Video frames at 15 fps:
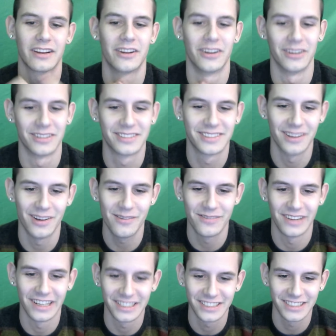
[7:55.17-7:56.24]
girl so
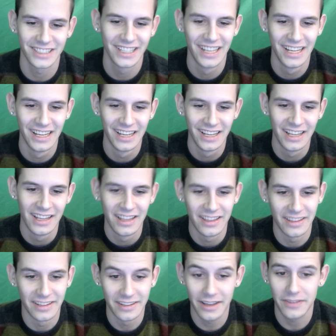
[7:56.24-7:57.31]
much
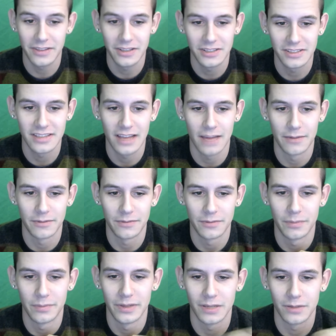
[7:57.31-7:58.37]
that nothing could stop me
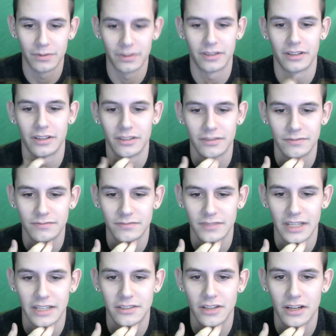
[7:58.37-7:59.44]
from being with her.
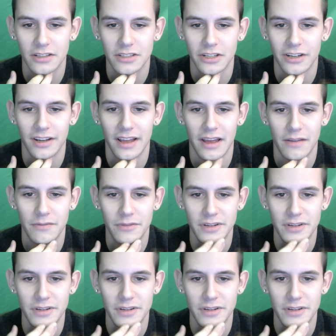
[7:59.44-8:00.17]
I talked to her every